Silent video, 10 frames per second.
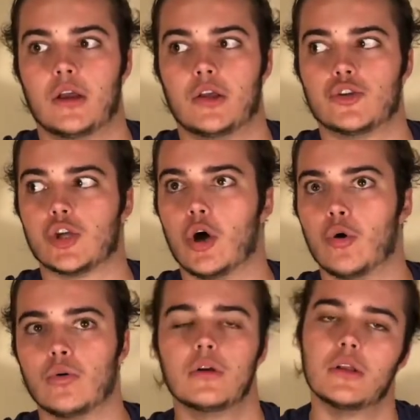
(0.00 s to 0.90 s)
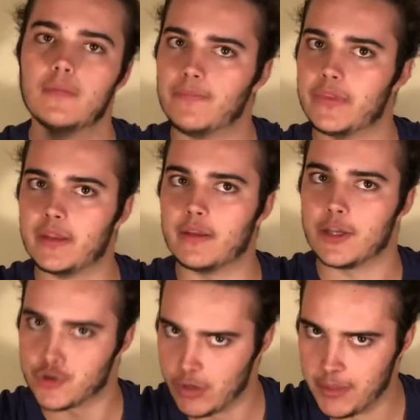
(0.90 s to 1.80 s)
So,
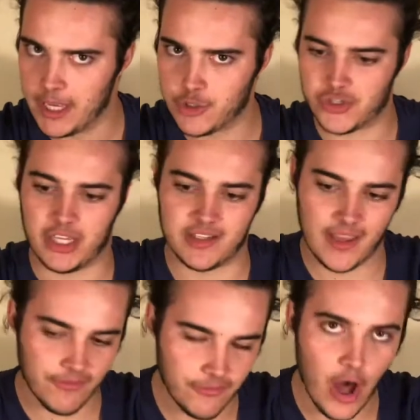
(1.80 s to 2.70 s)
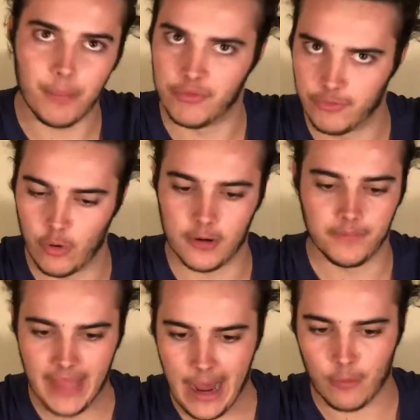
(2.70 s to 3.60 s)
extremely interesting because they fought before.
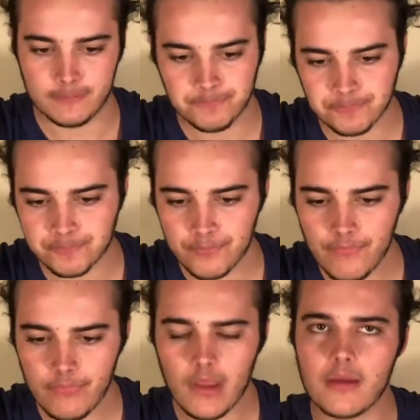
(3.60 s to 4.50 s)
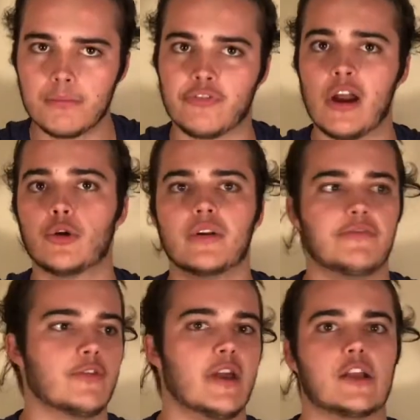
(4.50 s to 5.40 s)
Now, before I go any
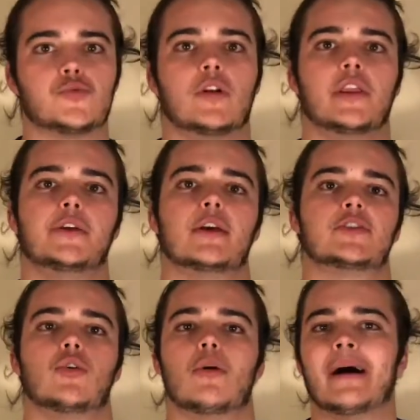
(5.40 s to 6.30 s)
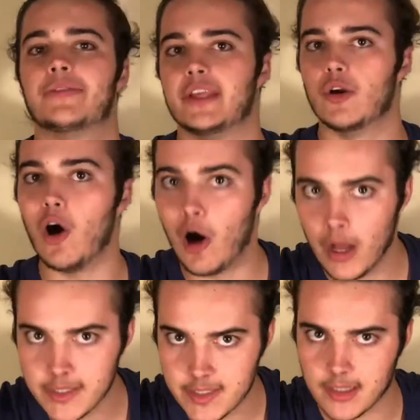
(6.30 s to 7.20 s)
further, I just want to let you guys know about the
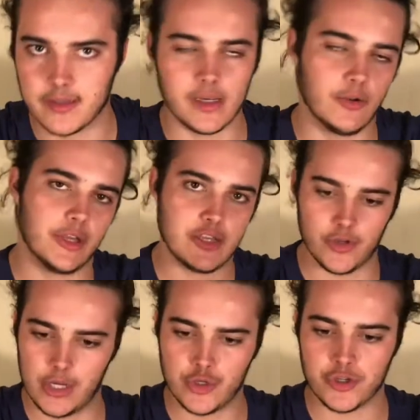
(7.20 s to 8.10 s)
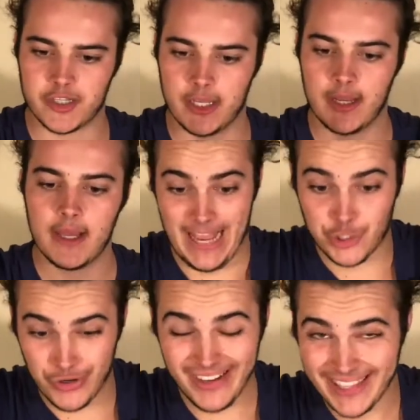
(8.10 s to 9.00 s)
odds because I know you guys are interested.
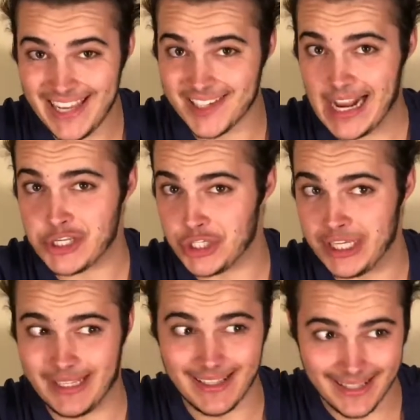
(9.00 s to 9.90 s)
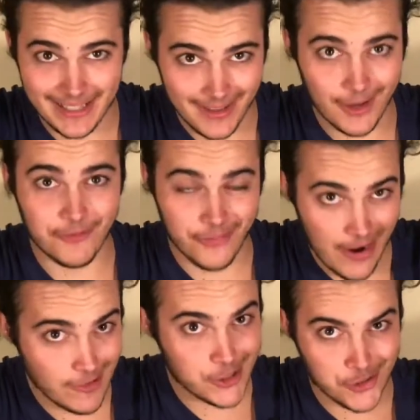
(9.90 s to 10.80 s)
Andrea Lee is actually a
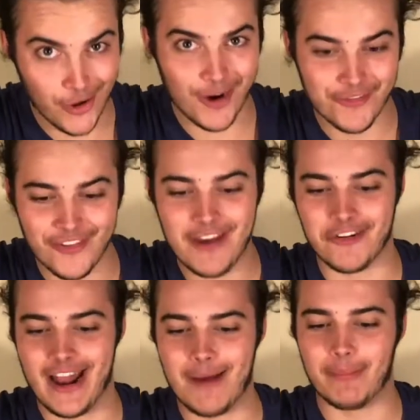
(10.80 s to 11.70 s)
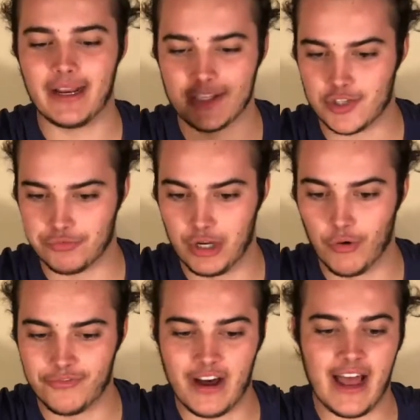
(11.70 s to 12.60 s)
very strong favorite at minus
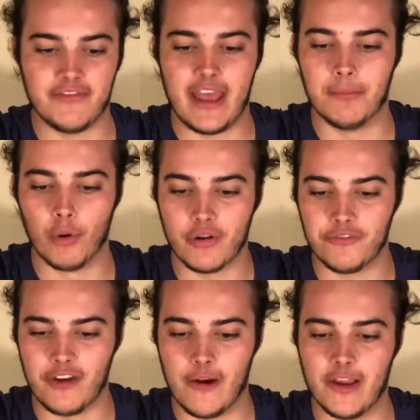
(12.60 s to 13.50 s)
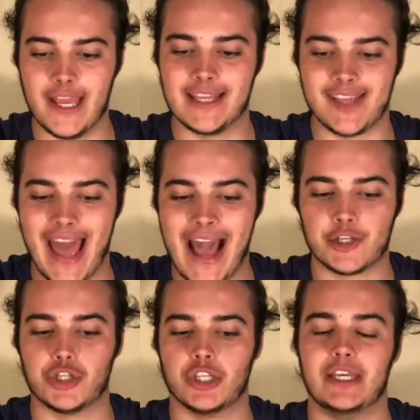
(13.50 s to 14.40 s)
305, and Modafferi is
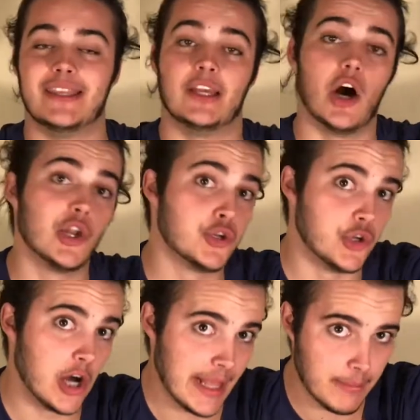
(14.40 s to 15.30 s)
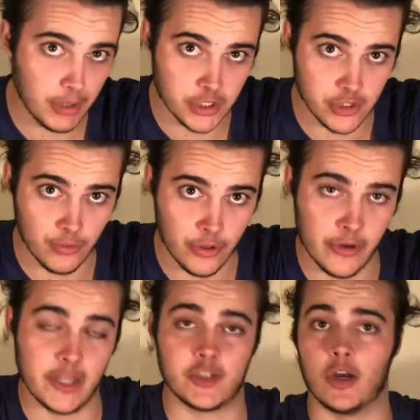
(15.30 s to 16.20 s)
actually the underdog at plus
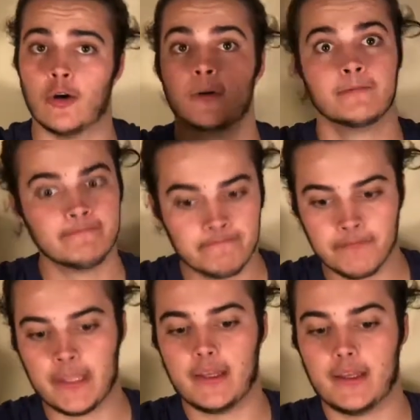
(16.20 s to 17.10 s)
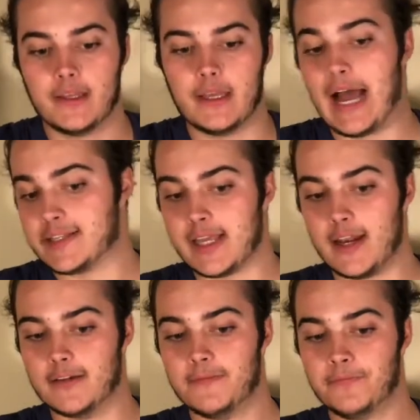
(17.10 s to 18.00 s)
230. So, I said
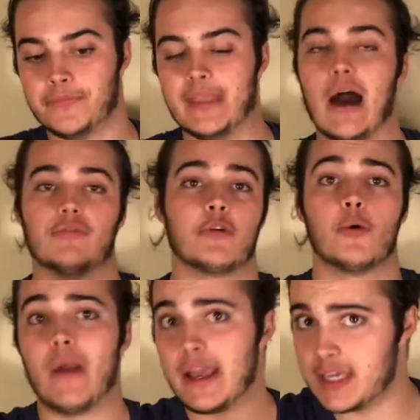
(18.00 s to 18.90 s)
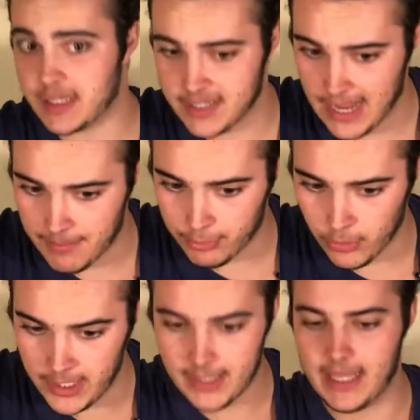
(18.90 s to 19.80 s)
it. Now, from a ranking
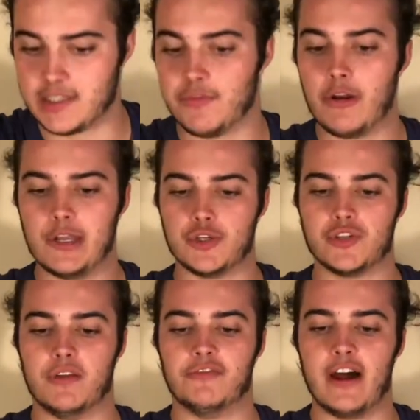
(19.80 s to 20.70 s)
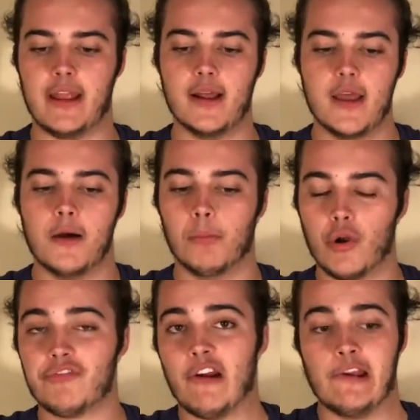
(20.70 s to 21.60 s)
standpoint, it's a very interesting fight.
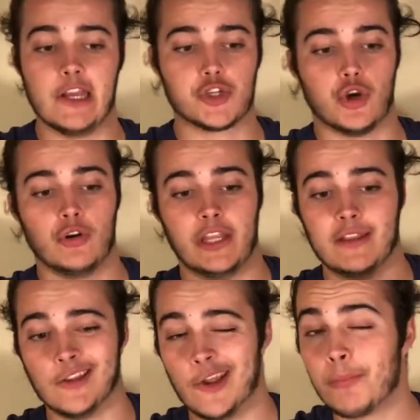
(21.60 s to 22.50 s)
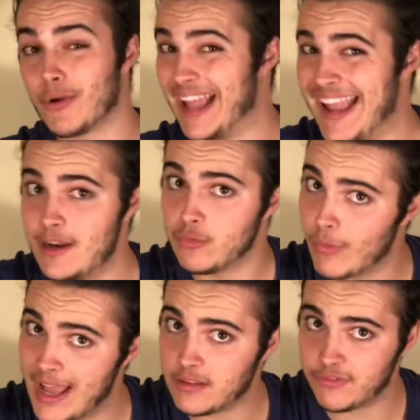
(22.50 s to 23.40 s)
Modafferi is currently the number 8
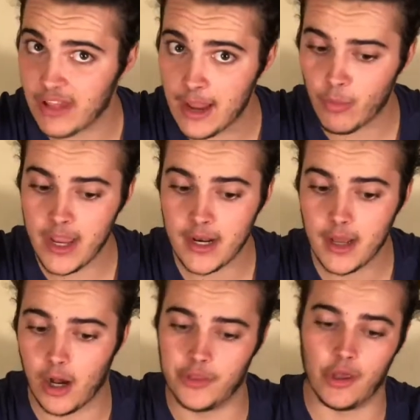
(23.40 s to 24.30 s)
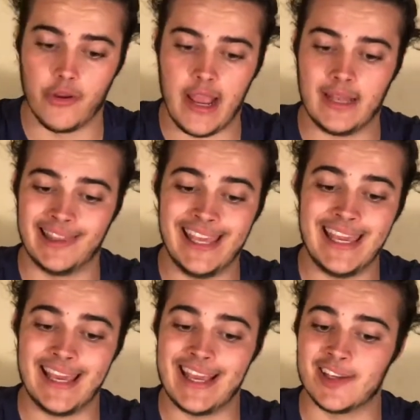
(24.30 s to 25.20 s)
ranked flyweight. On the other hand,
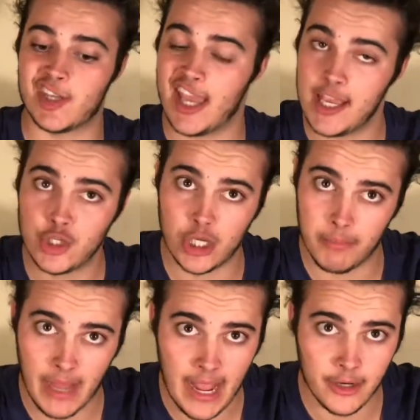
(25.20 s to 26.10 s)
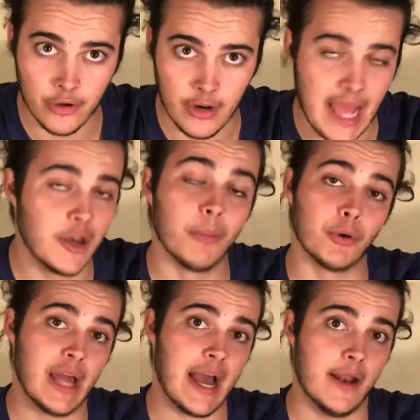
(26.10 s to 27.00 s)
Lee is inching behind her at number
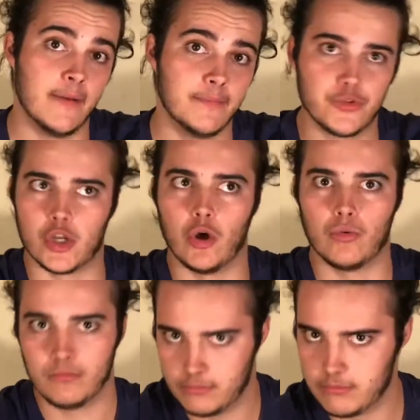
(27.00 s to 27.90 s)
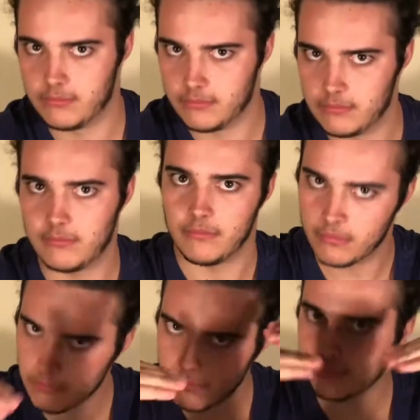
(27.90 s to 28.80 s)
9. So,
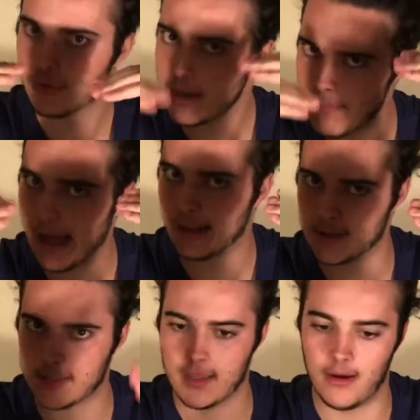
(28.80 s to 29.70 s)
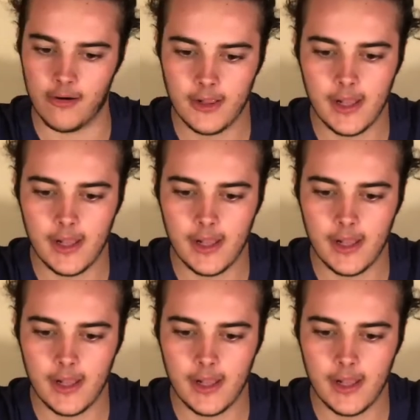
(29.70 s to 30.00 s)
pretty balanced there.